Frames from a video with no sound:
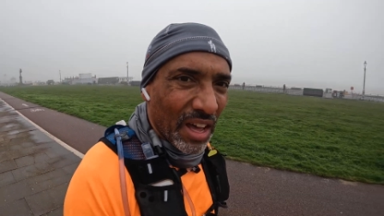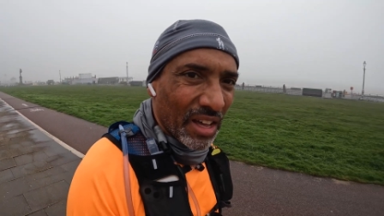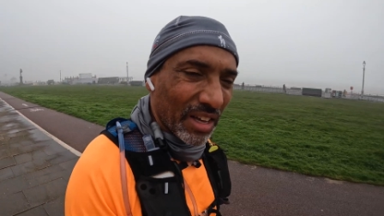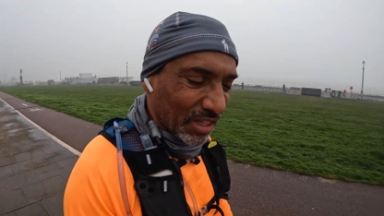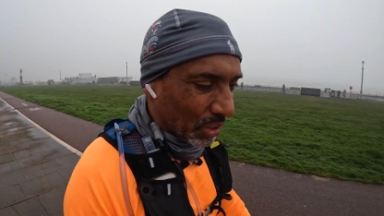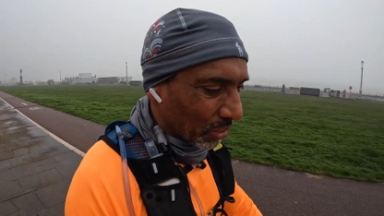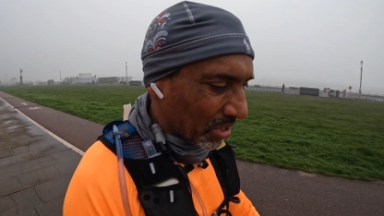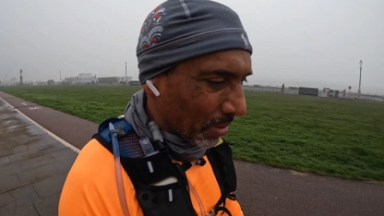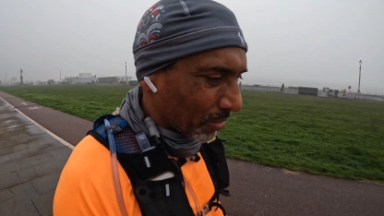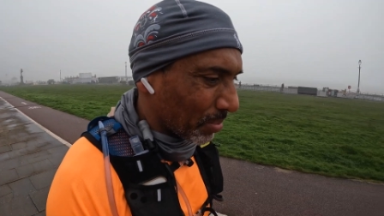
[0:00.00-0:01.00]
has caught
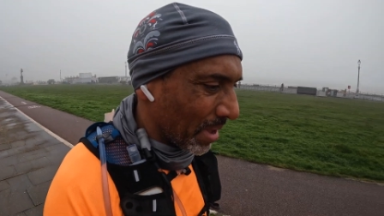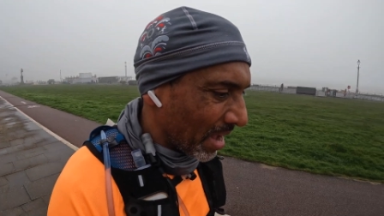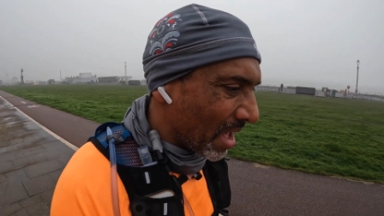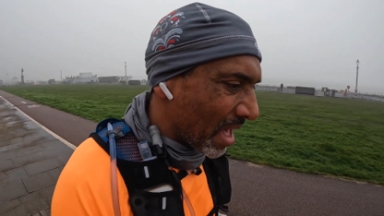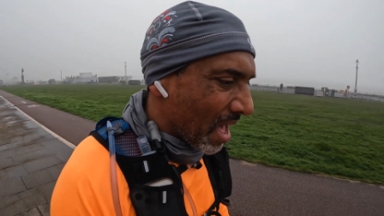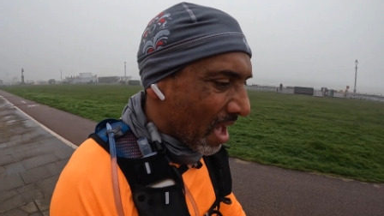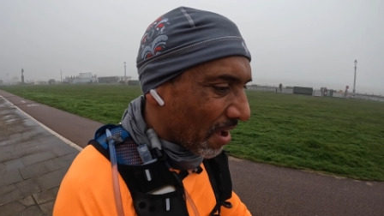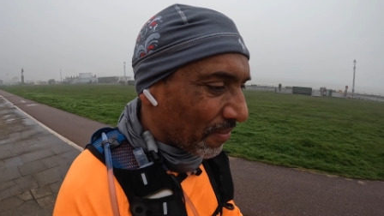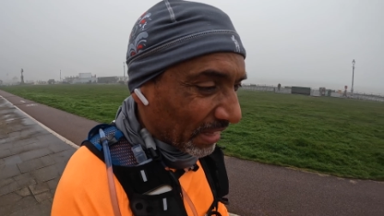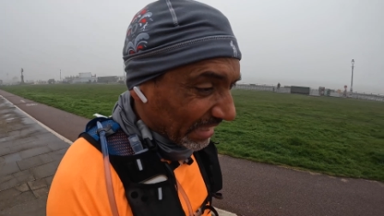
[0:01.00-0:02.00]
up with me. I
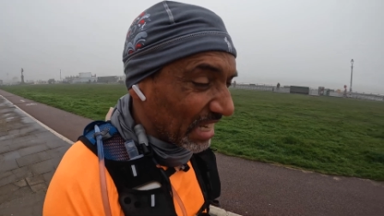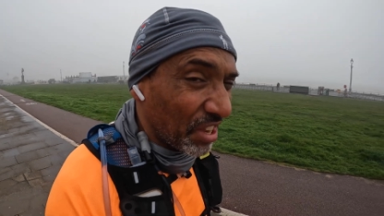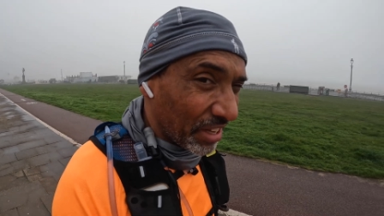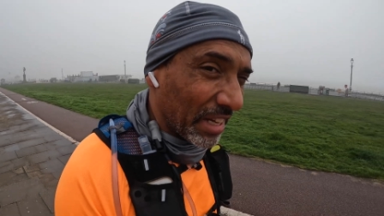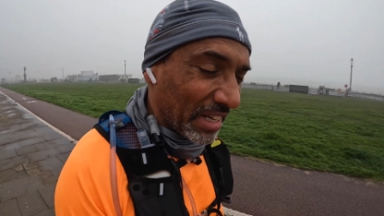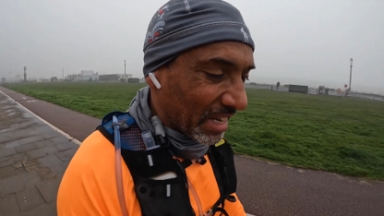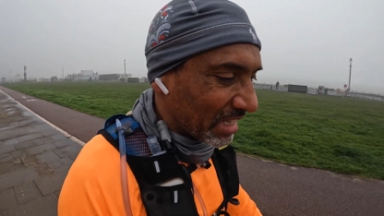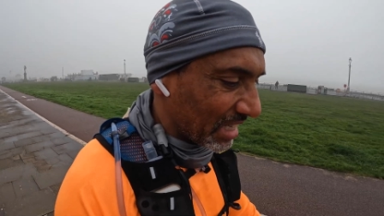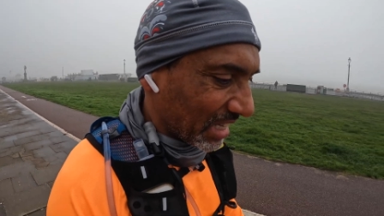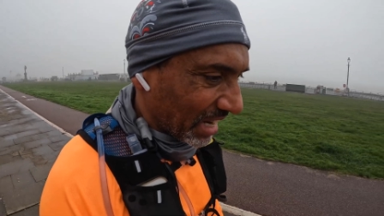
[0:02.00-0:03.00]
felt tired
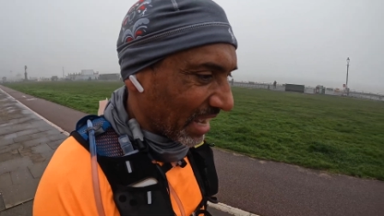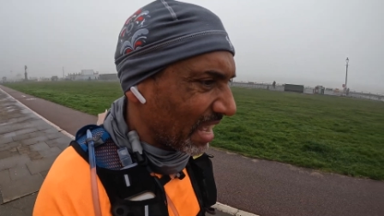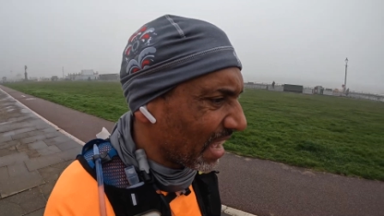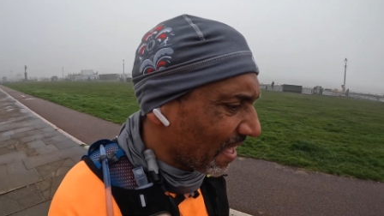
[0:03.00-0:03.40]
yesterday.